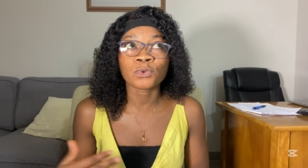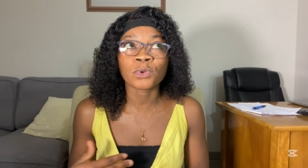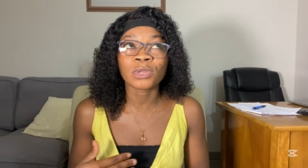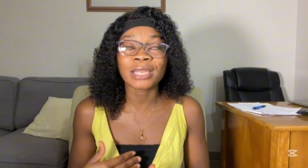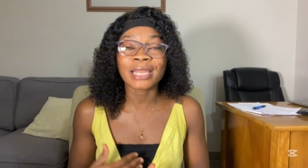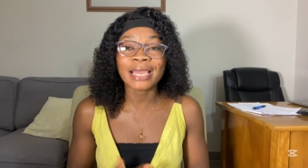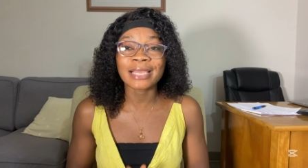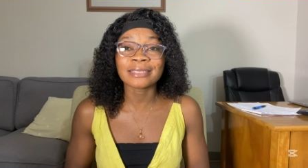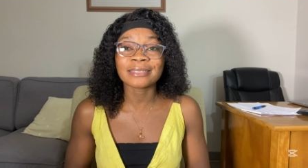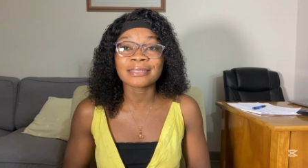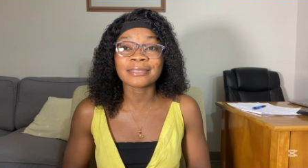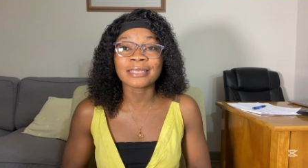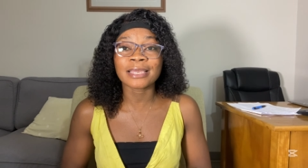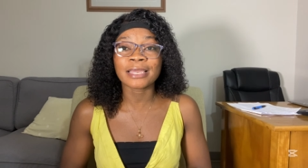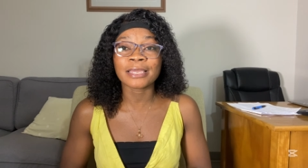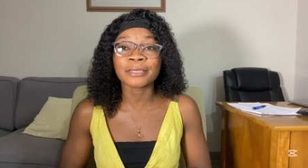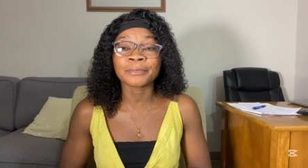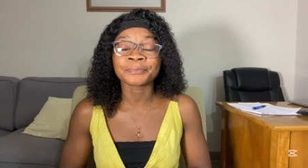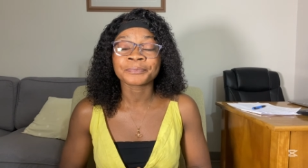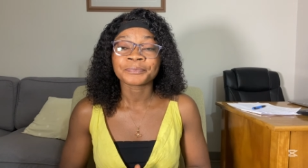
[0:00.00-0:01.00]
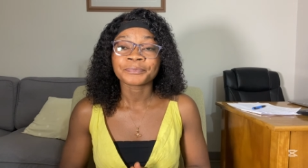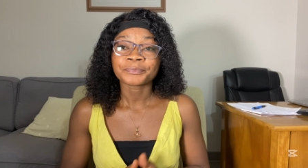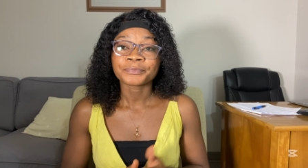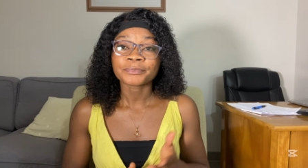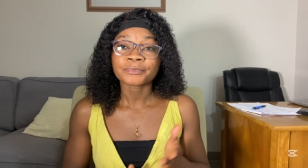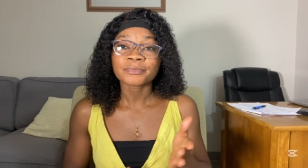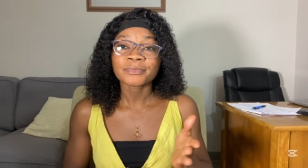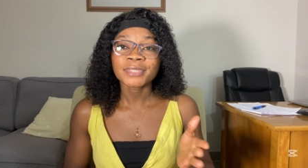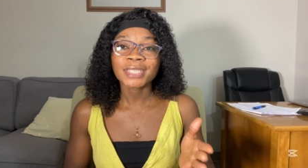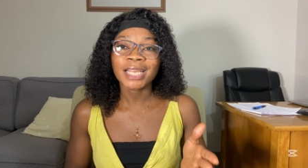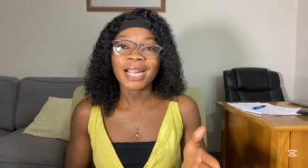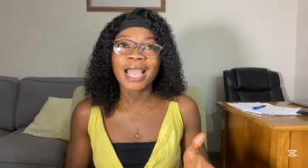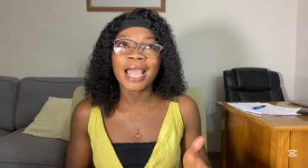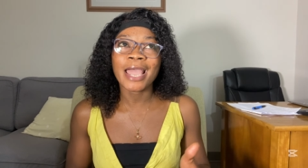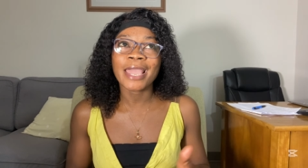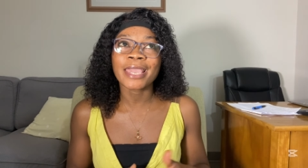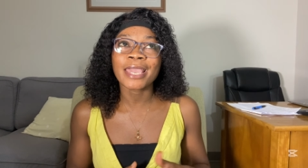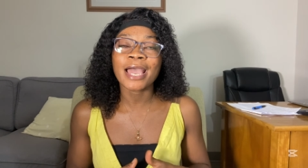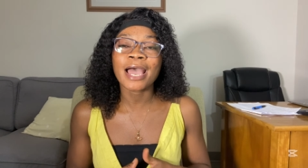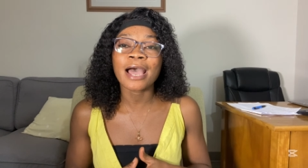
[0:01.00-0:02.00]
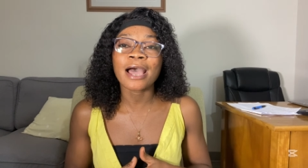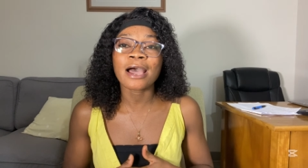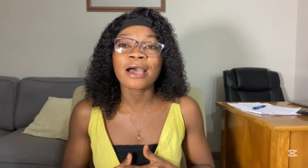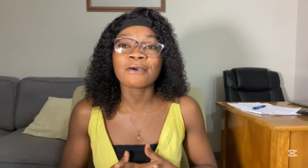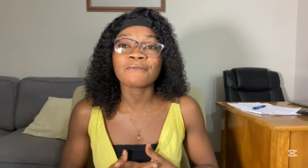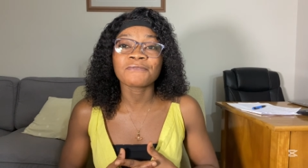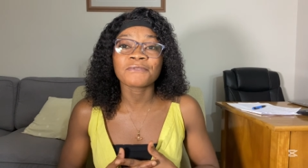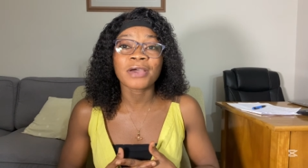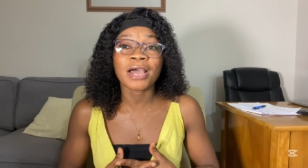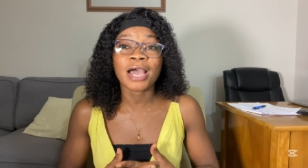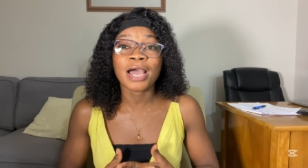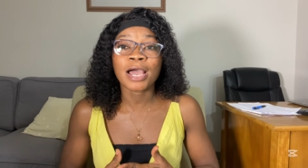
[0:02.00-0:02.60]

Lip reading: So let's say I have